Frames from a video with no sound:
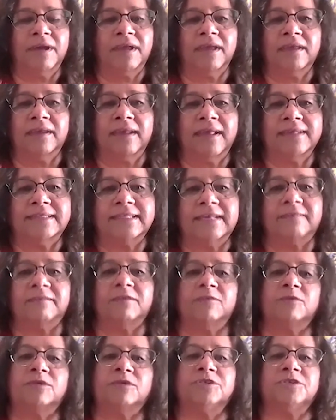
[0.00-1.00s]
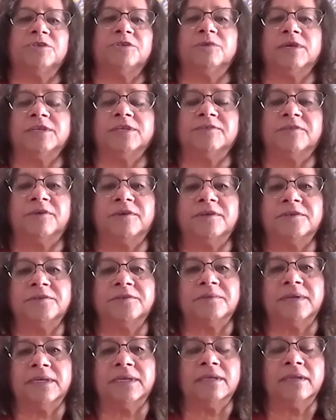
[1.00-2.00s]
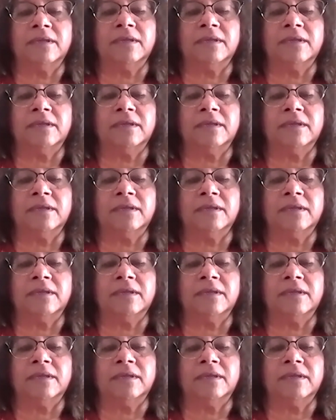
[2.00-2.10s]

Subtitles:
recognize that one. What's your waste forest one?